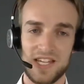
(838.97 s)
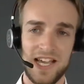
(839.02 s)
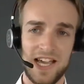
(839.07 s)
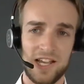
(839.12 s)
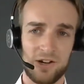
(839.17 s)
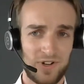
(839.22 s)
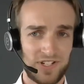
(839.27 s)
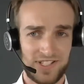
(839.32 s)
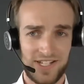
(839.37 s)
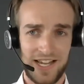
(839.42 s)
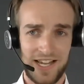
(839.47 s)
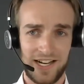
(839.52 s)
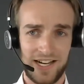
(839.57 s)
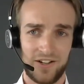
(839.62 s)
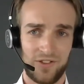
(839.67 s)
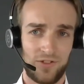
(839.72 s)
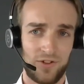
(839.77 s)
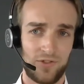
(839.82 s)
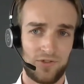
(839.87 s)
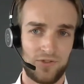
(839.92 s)
And
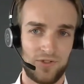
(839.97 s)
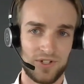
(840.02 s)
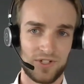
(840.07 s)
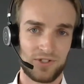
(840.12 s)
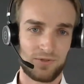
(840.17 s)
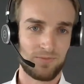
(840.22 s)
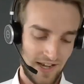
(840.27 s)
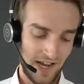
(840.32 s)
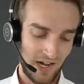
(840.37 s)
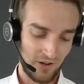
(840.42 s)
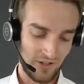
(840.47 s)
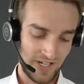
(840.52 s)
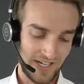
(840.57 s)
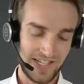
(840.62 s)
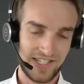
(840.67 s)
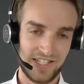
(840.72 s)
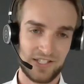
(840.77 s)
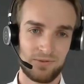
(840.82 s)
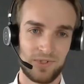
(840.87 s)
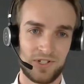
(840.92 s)
recycling is the fourth.
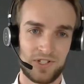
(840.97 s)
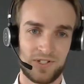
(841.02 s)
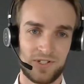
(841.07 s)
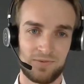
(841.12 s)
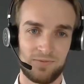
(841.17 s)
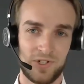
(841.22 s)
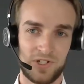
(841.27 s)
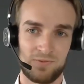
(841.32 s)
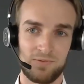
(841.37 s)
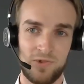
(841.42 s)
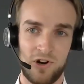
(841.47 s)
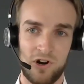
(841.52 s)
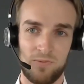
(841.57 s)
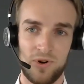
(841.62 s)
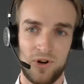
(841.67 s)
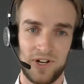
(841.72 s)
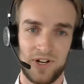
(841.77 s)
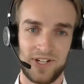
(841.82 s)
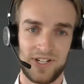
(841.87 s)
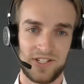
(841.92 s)
Nowadays, what's more
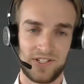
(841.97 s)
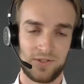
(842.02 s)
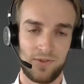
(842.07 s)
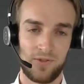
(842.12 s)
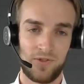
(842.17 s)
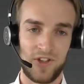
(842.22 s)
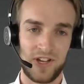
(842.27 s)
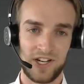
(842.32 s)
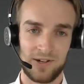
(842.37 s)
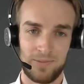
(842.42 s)
important is to think